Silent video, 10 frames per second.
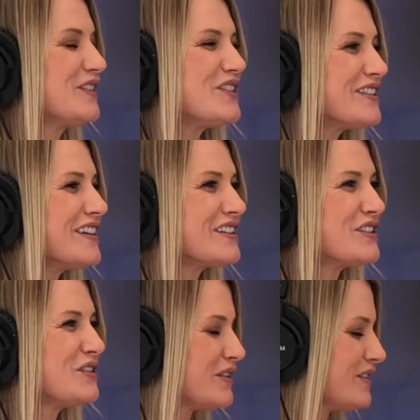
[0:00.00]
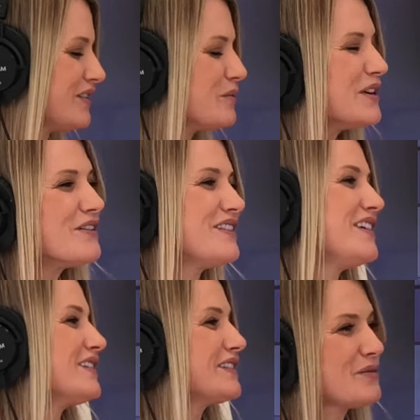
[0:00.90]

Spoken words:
just like weird things.